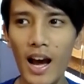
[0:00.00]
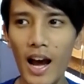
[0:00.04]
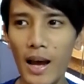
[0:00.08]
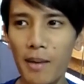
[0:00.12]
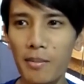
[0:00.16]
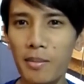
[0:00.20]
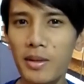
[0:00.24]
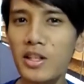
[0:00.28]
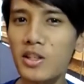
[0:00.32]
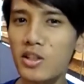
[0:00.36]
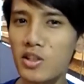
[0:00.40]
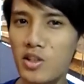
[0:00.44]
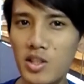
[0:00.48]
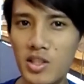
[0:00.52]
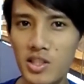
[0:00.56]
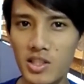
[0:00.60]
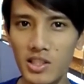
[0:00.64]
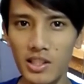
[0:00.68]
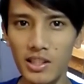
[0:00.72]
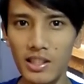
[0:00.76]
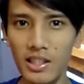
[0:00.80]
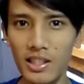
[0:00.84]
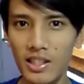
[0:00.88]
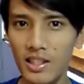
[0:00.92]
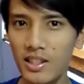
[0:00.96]
I'm
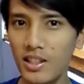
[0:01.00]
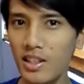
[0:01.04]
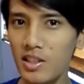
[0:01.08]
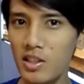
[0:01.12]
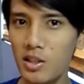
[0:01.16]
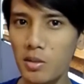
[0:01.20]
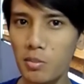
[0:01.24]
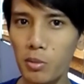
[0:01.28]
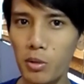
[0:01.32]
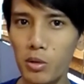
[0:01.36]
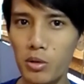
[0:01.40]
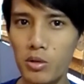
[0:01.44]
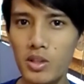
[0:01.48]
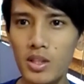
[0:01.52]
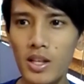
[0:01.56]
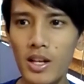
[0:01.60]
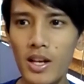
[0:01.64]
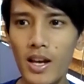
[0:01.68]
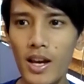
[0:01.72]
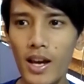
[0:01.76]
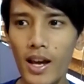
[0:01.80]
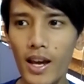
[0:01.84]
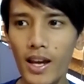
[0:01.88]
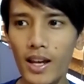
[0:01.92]
interested in, I suppose.